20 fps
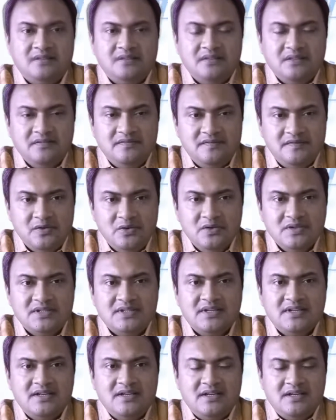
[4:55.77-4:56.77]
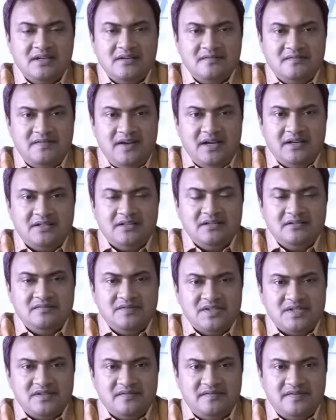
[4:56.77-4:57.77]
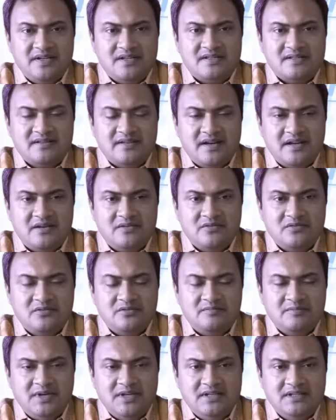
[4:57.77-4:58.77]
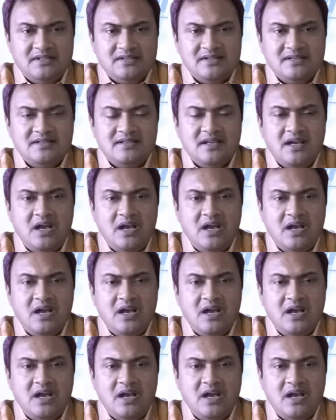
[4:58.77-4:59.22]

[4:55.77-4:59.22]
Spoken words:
The fourth factor which affects recruitment is